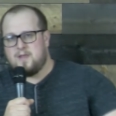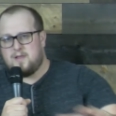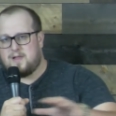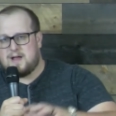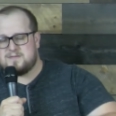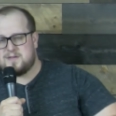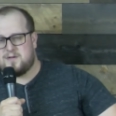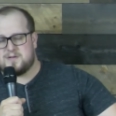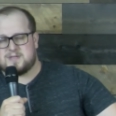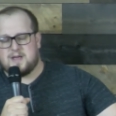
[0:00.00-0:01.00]
lives of
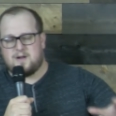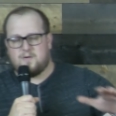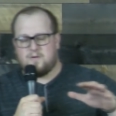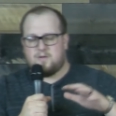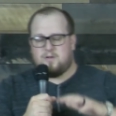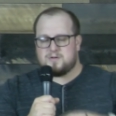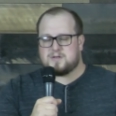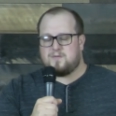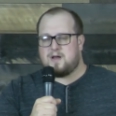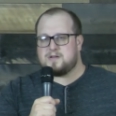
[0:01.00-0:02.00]
those that are
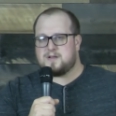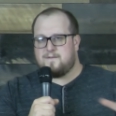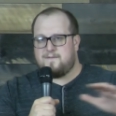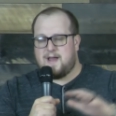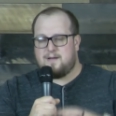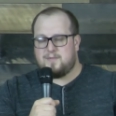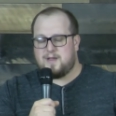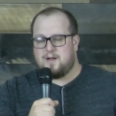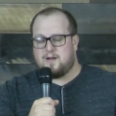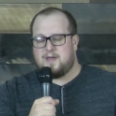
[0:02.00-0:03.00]
close around us, our
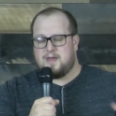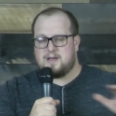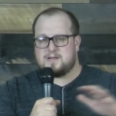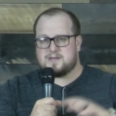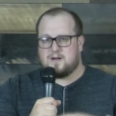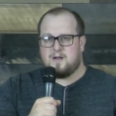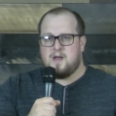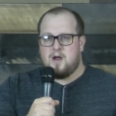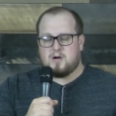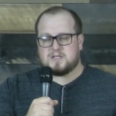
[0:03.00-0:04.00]
family, our kids, our
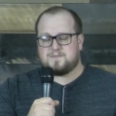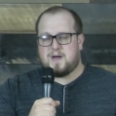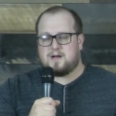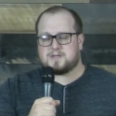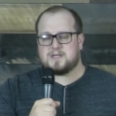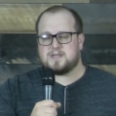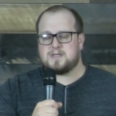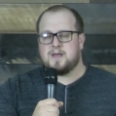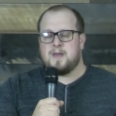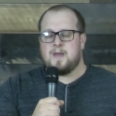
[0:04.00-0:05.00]

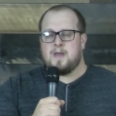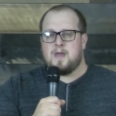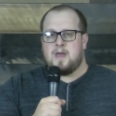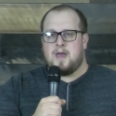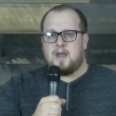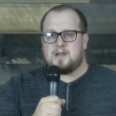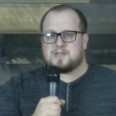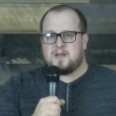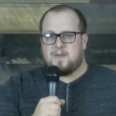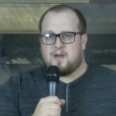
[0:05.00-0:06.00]
spouses. And
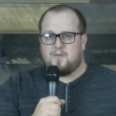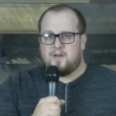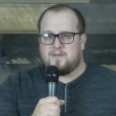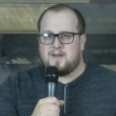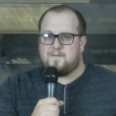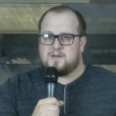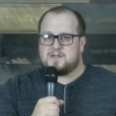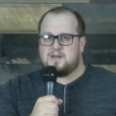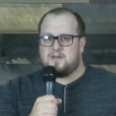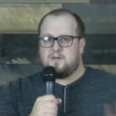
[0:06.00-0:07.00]
it's going to make a real
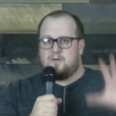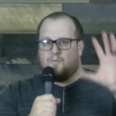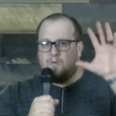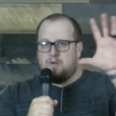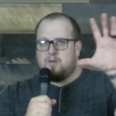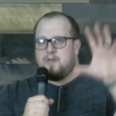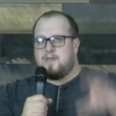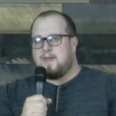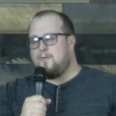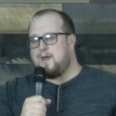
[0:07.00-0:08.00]
difference into the world
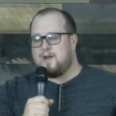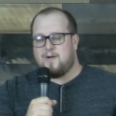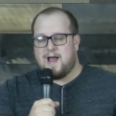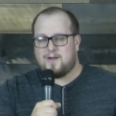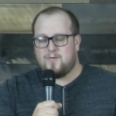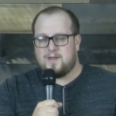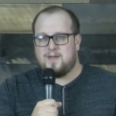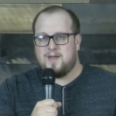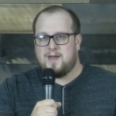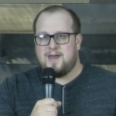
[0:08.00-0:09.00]
that we interact
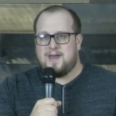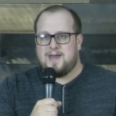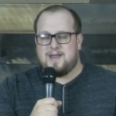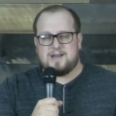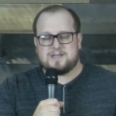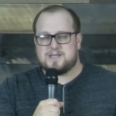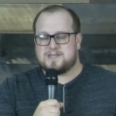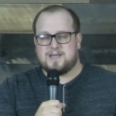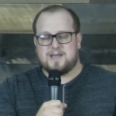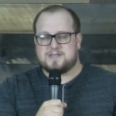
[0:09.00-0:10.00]
with. And it's
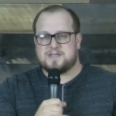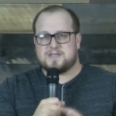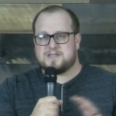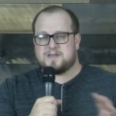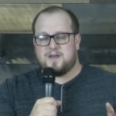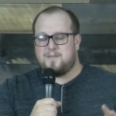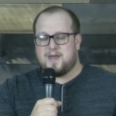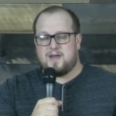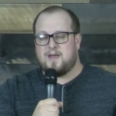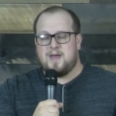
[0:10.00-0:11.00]
just going
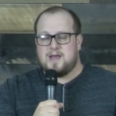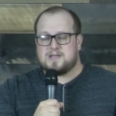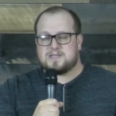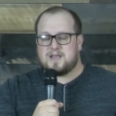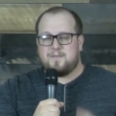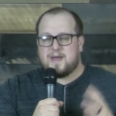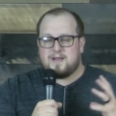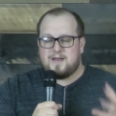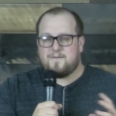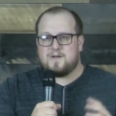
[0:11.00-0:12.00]
to make
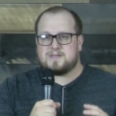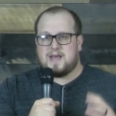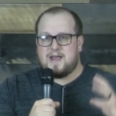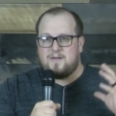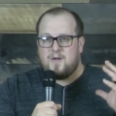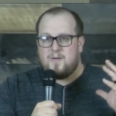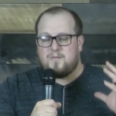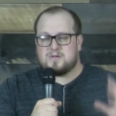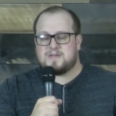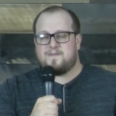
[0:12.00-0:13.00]
a difference. And
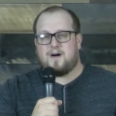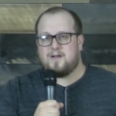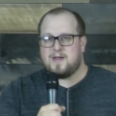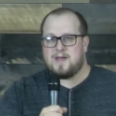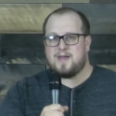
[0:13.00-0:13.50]
most of all,